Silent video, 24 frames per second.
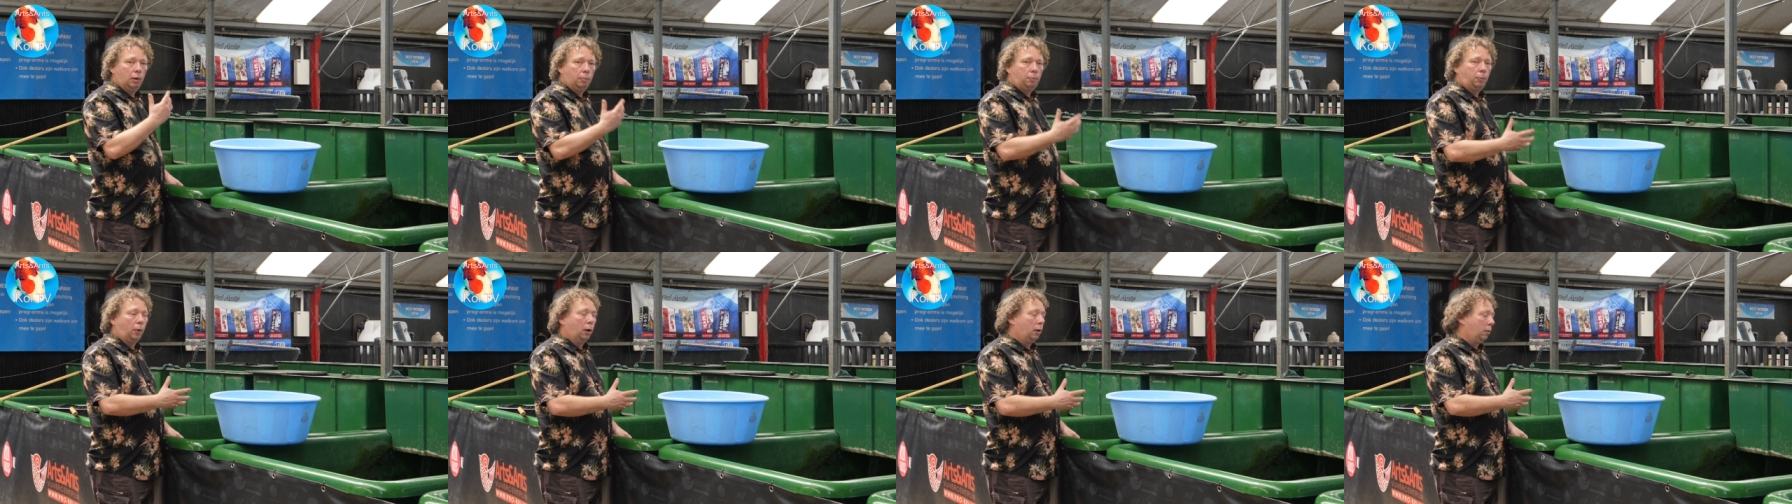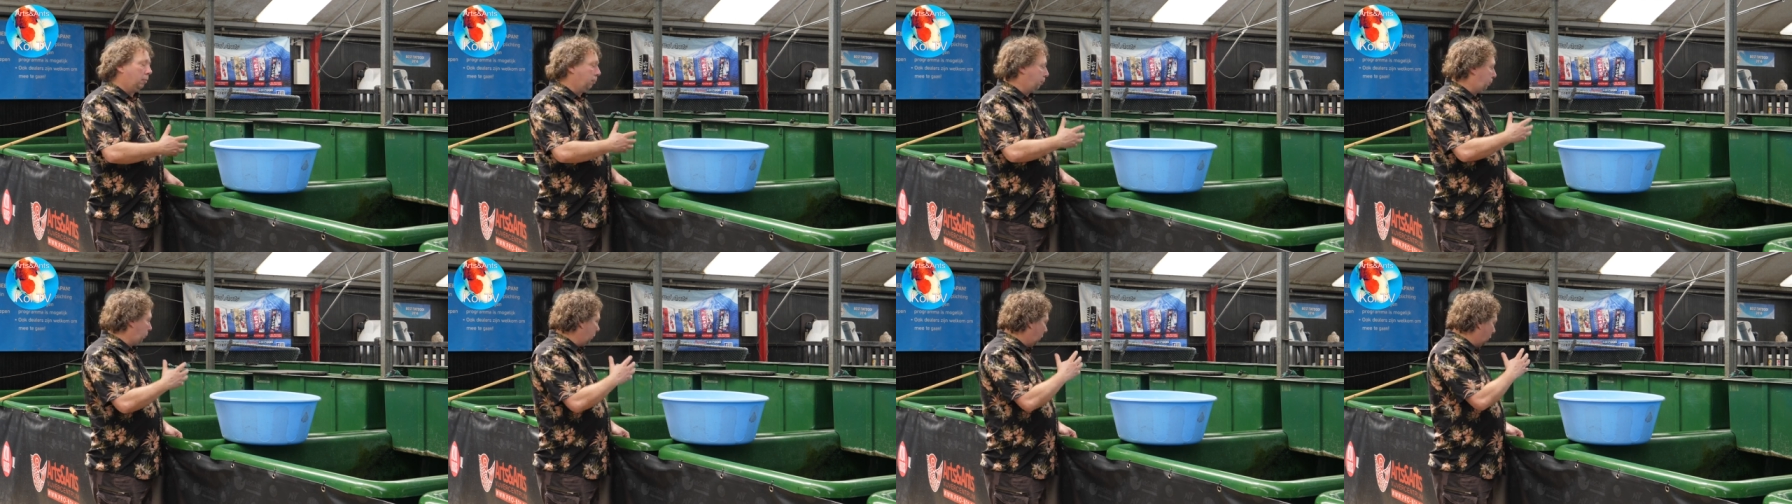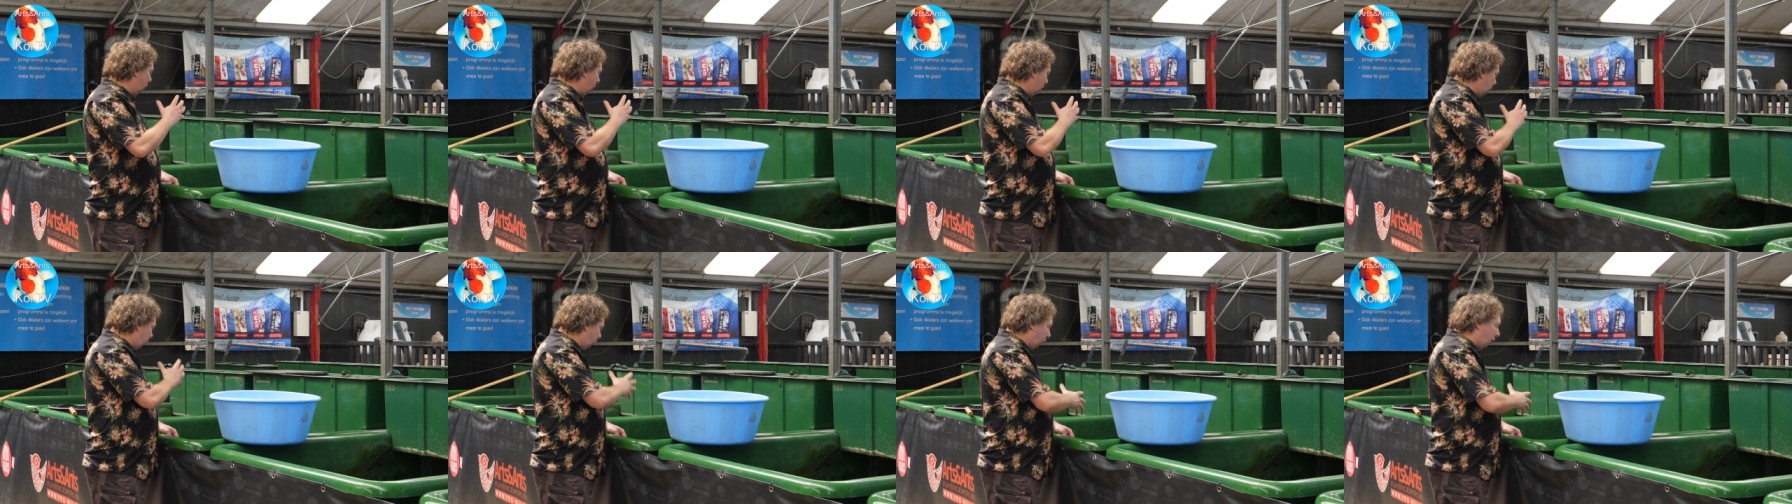a pump,
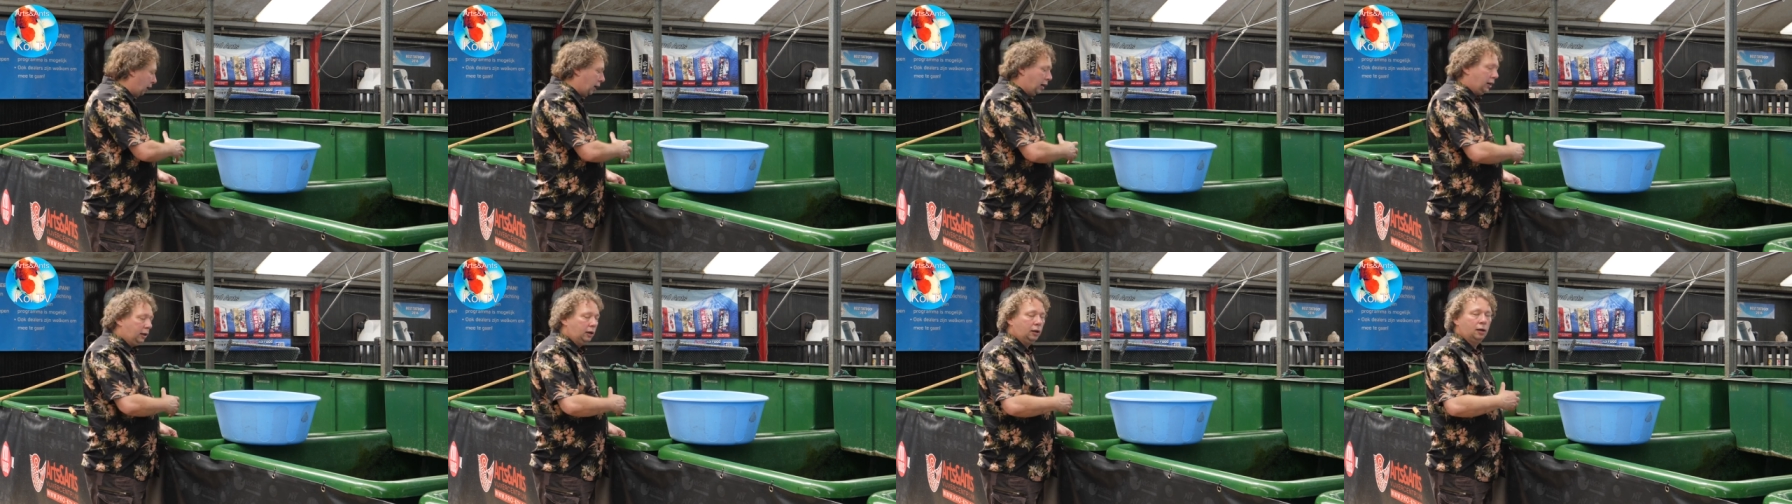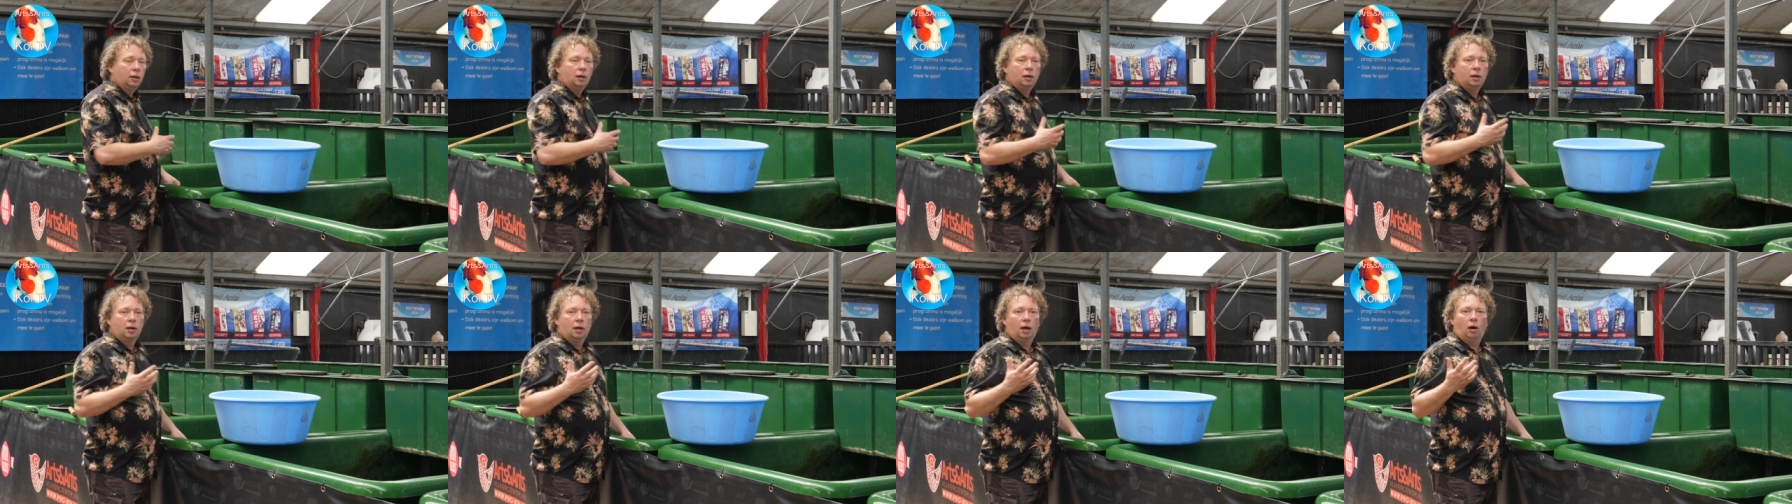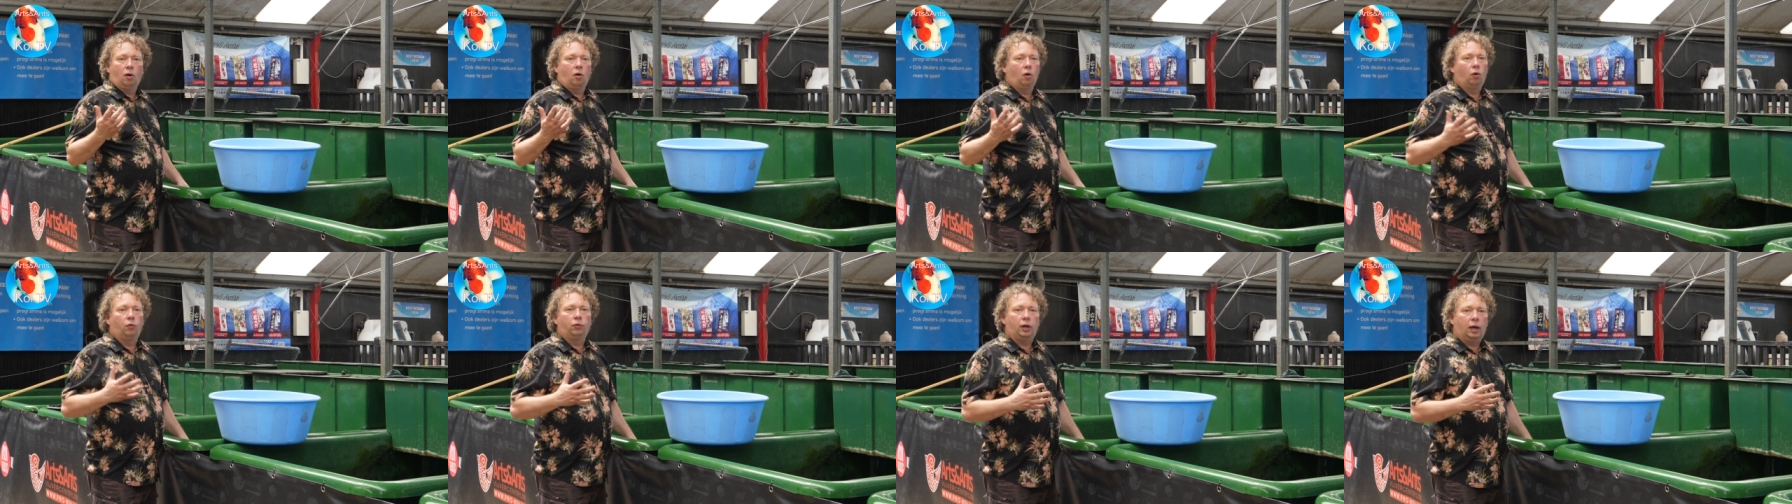a drain.
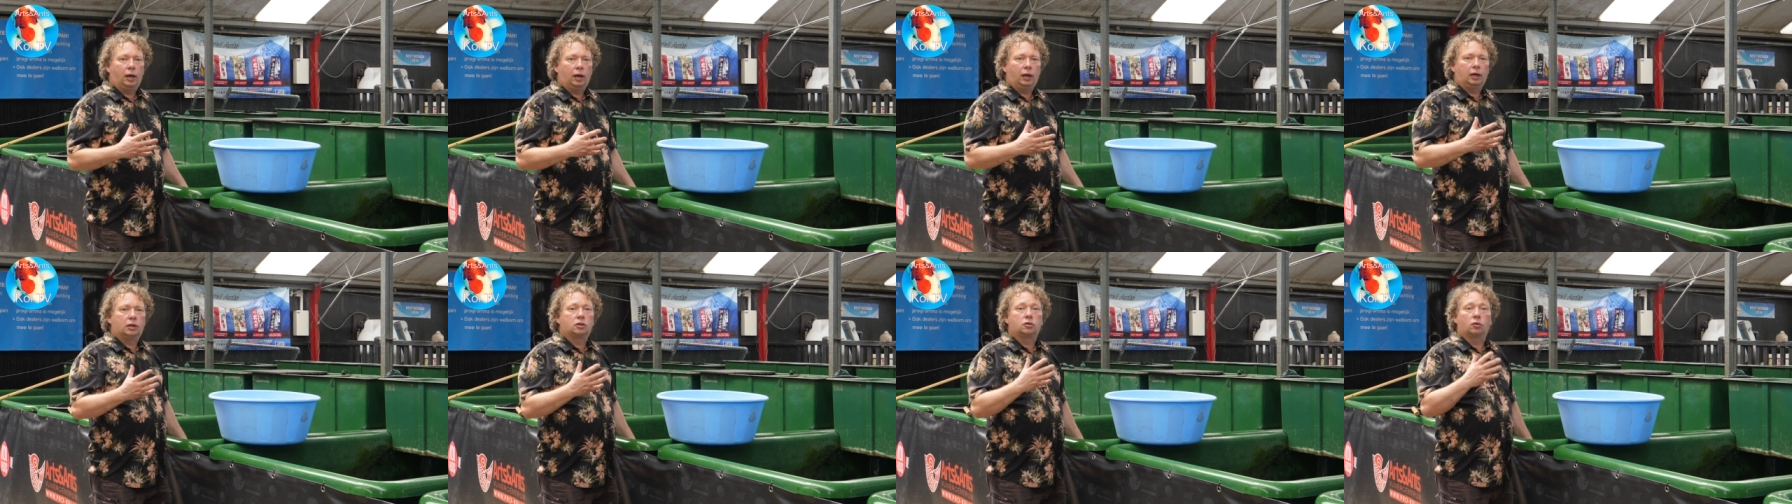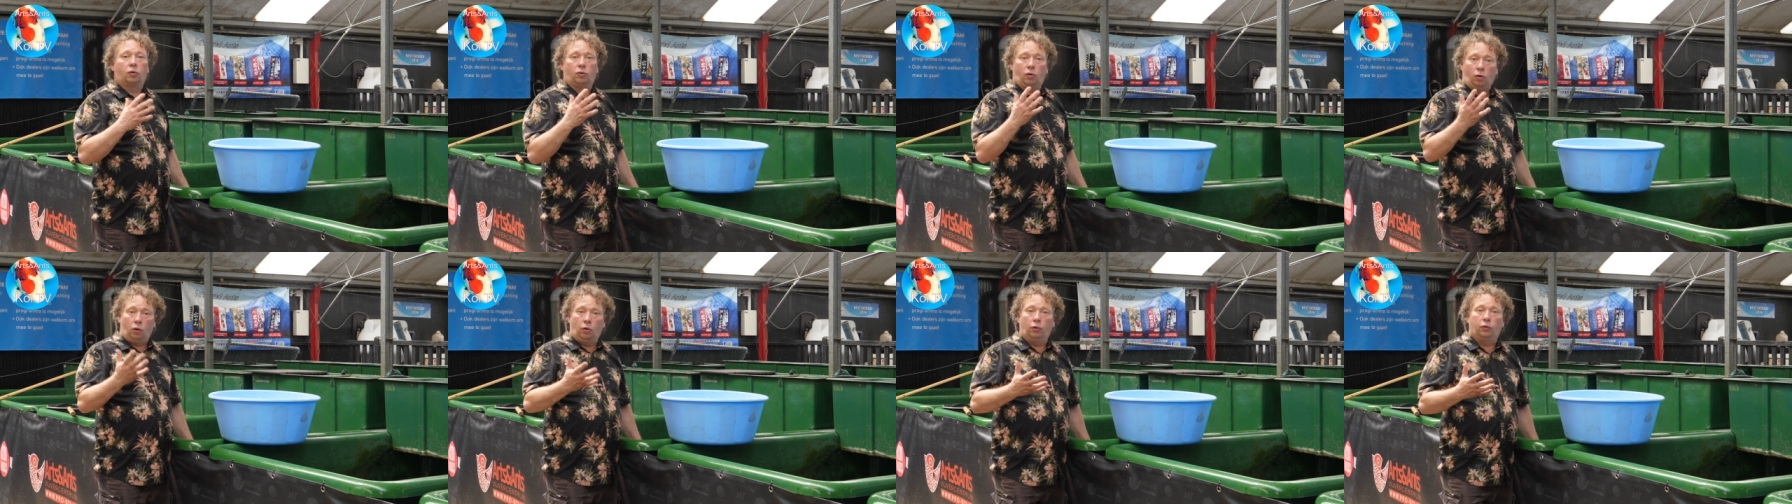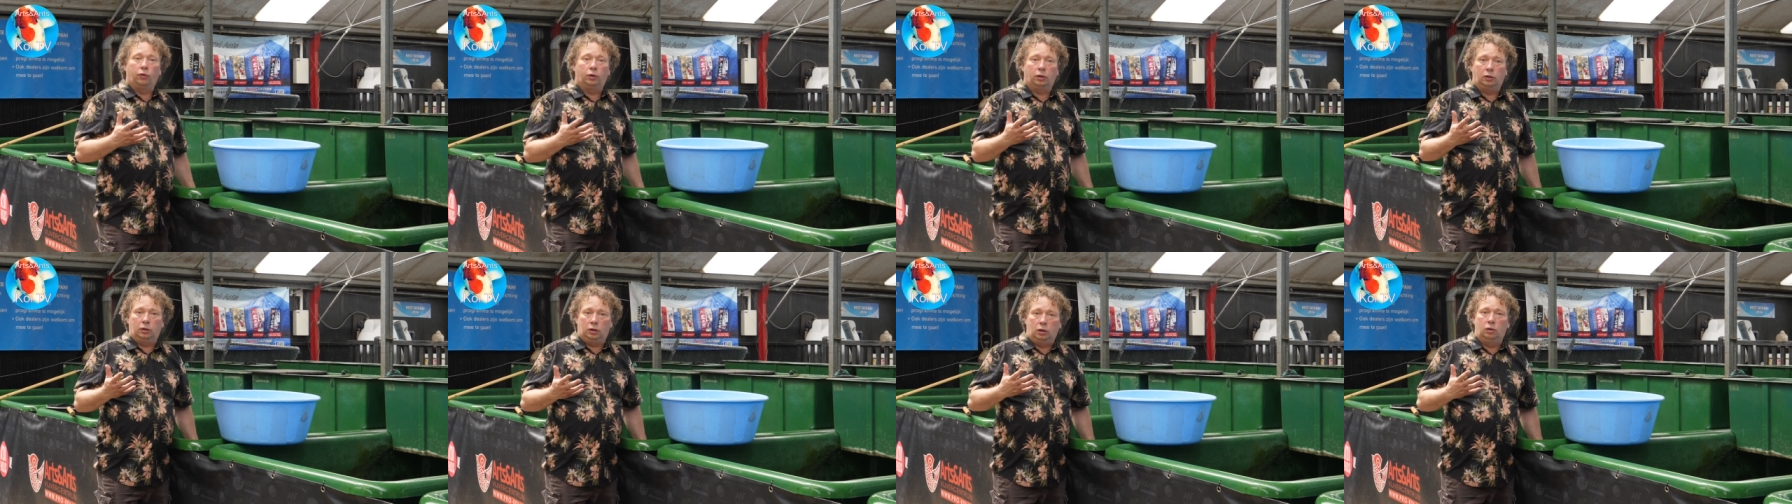All the eggs or all
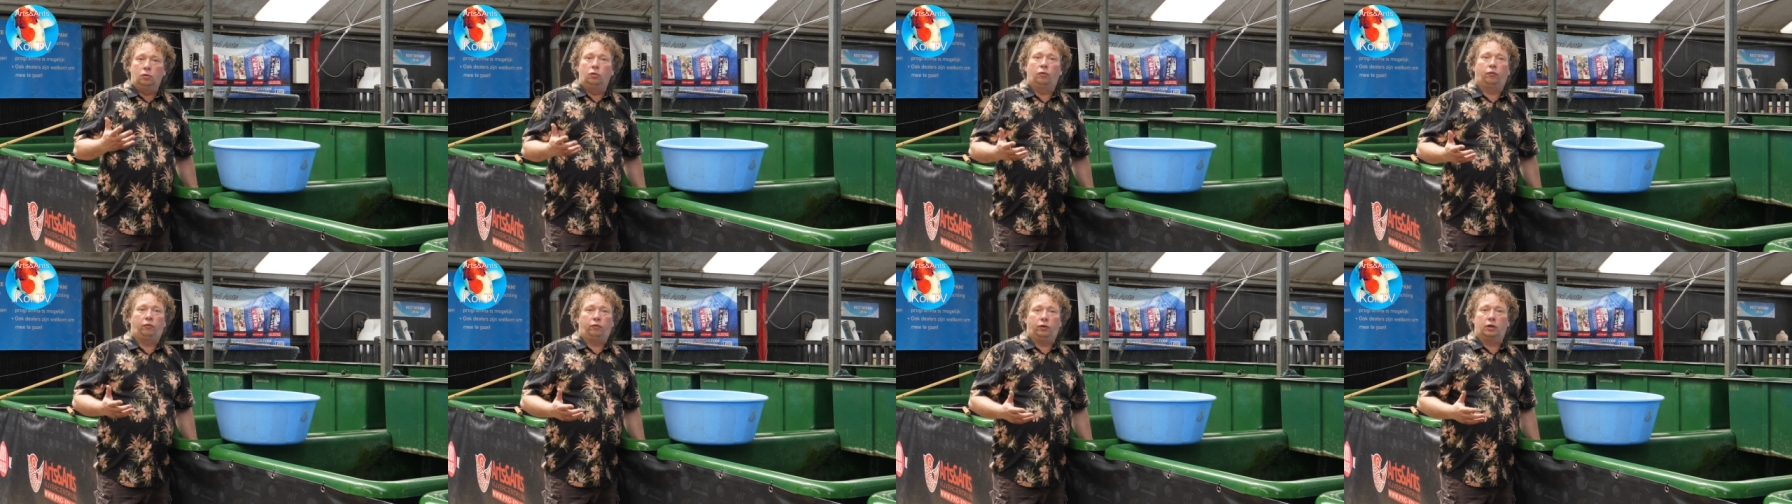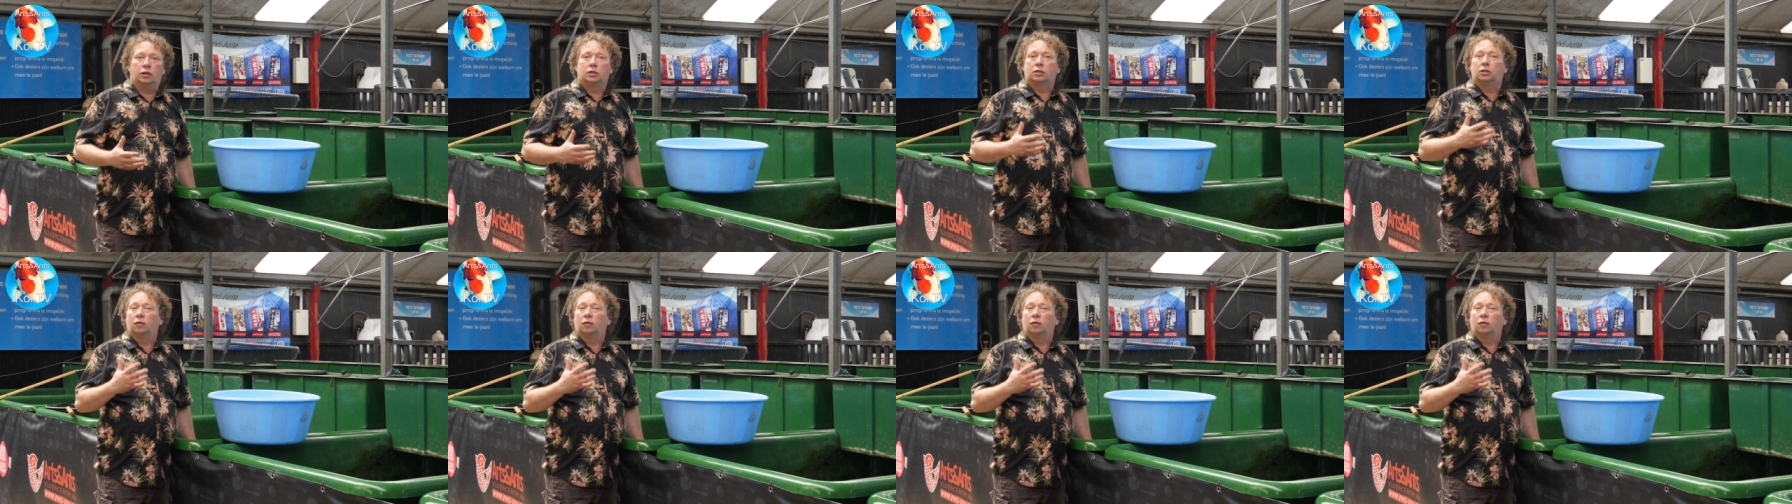the new fish,